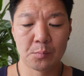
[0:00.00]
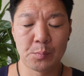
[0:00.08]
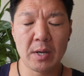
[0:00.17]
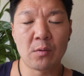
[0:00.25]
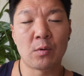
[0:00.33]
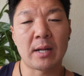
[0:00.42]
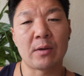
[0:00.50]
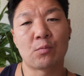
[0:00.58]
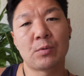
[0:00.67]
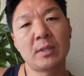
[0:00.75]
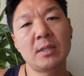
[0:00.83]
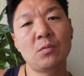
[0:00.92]
but what I
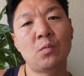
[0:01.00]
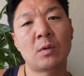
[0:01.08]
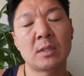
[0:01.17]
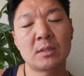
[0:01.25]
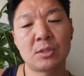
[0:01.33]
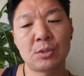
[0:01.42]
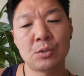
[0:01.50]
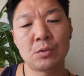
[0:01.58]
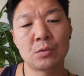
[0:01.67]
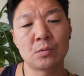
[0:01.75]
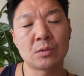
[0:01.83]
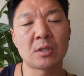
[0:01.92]
really wanted
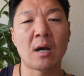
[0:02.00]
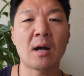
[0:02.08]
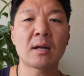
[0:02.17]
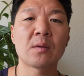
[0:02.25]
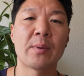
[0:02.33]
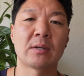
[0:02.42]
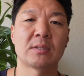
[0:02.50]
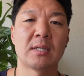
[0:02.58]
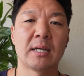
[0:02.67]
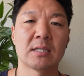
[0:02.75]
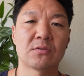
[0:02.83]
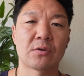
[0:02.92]
to talk about
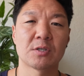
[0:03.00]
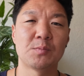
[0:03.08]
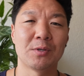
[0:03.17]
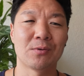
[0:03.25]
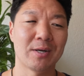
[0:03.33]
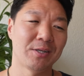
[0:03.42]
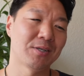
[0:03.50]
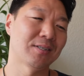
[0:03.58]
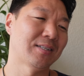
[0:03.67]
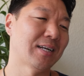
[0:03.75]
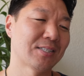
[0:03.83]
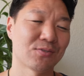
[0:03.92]
today, as far as being ready,
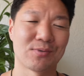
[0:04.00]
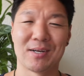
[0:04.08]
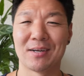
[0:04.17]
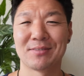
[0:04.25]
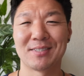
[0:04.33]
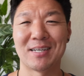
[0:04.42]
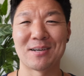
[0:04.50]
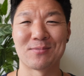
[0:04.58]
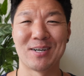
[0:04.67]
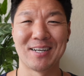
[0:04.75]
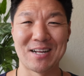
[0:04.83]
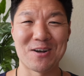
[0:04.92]
I swear every time,
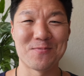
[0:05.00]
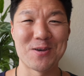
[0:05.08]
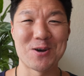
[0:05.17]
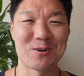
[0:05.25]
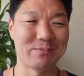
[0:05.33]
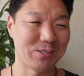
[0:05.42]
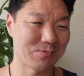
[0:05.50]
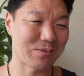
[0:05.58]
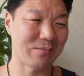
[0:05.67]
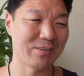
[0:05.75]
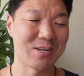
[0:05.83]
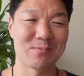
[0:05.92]
right? Now I'm at home, you can
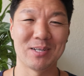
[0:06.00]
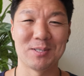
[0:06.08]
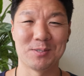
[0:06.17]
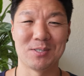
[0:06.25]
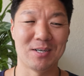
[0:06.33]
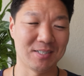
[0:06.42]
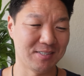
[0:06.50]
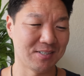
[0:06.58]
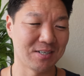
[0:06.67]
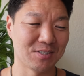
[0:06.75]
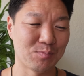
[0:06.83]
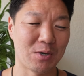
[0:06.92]
probably hear my little dog. He's
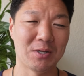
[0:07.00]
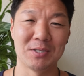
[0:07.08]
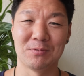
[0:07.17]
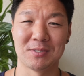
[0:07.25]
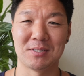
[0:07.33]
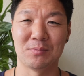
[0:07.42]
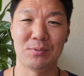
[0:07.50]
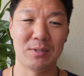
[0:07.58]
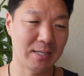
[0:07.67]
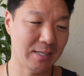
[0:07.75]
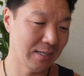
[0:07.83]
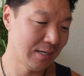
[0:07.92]
got his ball he wants to
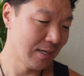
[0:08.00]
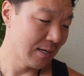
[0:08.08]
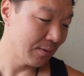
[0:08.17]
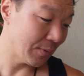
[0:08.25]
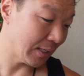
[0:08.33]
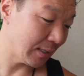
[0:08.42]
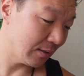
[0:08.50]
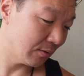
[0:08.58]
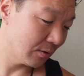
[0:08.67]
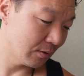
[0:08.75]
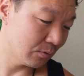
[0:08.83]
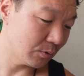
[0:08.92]
play. Manny,
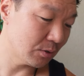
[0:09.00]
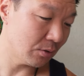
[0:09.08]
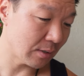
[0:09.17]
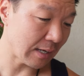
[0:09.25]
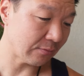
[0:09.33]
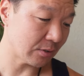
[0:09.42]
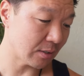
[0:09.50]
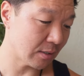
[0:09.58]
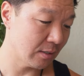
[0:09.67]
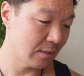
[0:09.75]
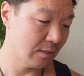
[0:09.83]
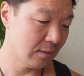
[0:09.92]
we'll do it
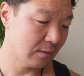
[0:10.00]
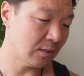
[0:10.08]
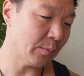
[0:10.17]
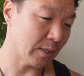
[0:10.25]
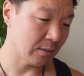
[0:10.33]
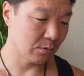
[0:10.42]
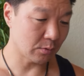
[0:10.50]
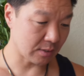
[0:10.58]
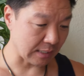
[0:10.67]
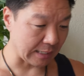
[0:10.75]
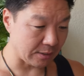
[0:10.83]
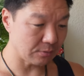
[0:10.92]
after. Come here. You wanna
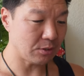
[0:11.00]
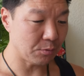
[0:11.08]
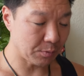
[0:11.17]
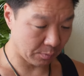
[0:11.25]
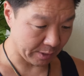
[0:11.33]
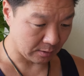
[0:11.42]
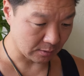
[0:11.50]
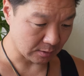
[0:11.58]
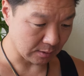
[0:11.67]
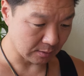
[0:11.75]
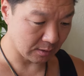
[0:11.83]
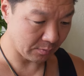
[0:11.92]
say hi to YouTube? Come here.
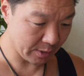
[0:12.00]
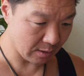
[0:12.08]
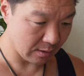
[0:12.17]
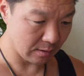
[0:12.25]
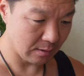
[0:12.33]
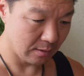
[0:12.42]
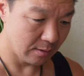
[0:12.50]
Come here.